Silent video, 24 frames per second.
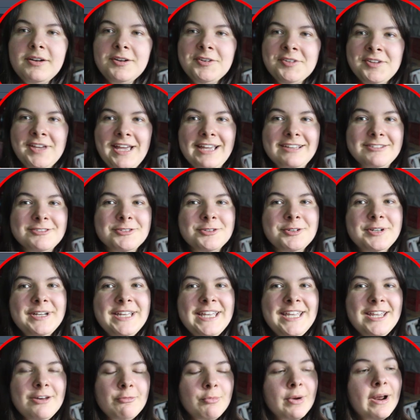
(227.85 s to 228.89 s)
Okay, so
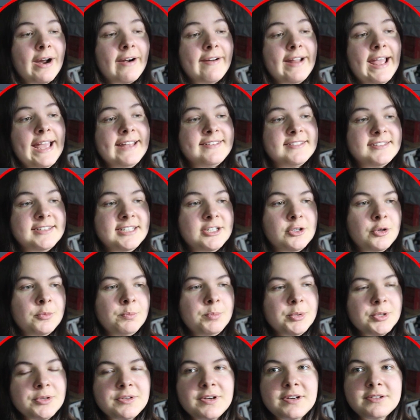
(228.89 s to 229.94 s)
here we are at the
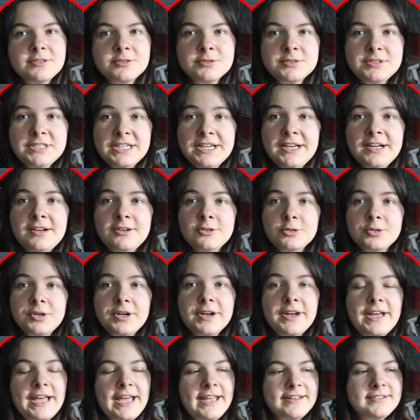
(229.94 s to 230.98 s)
computer to take a
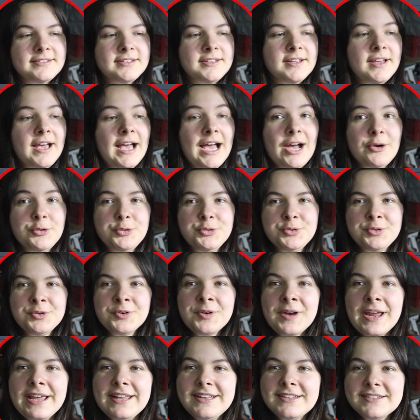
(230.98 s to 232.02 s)
look at how to
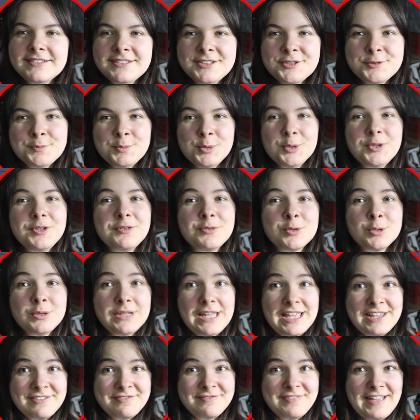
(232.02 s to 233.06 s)
create this beautiful
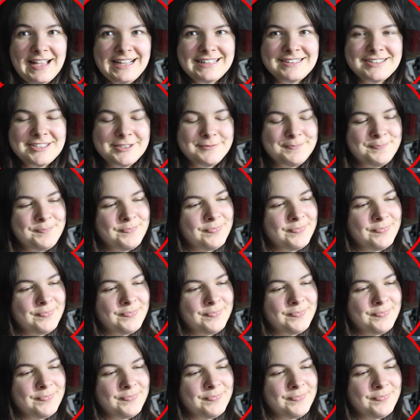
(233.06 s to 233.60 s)
effect.